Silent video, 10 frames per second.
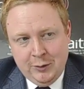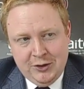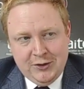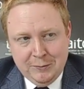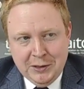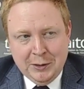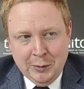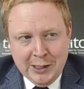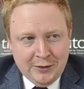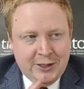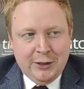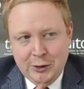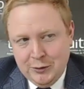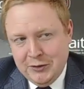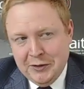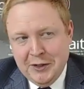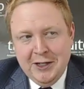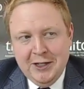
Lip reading: which is something that we continue to